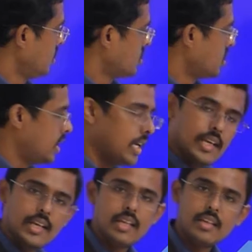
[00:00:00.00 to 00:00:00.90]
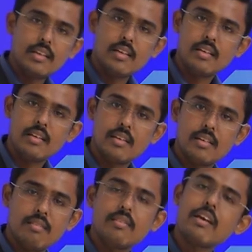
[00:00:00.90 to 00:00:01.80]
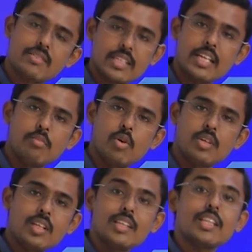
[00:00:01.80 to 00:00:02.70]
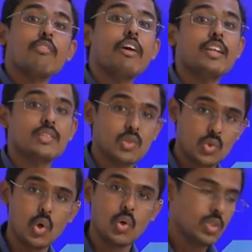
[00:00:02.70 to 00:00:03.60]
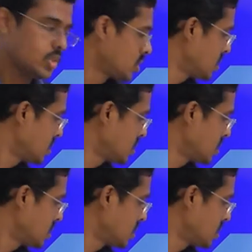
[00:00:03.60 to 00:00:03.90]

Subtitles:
So earlier we have seen about the various zones.